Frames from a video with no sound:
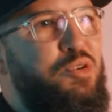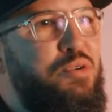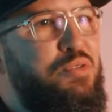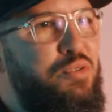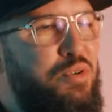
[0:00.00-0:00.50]
go
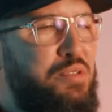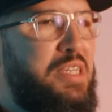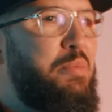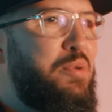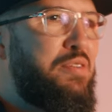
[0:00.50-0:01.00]
on Google,
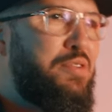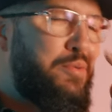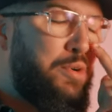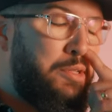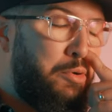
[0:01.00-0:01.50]
type whatever you
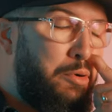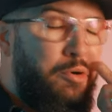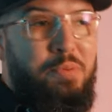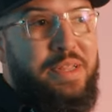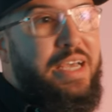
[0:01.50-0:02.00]
want,
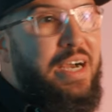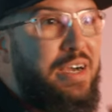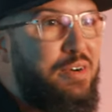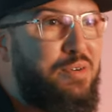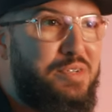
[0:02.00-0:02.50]
or
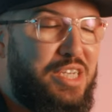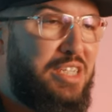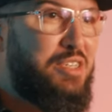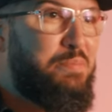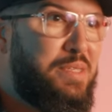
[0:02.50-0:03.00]
OpenAI or
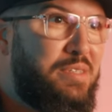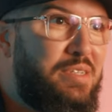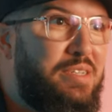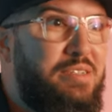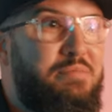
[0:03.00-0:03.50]

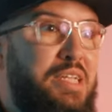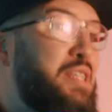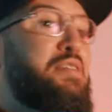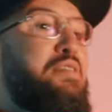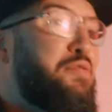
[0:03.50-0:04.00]
ChatGPT, and it, it,
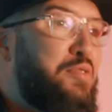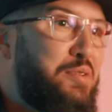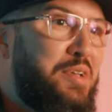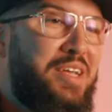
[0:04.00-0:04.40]
does it for you.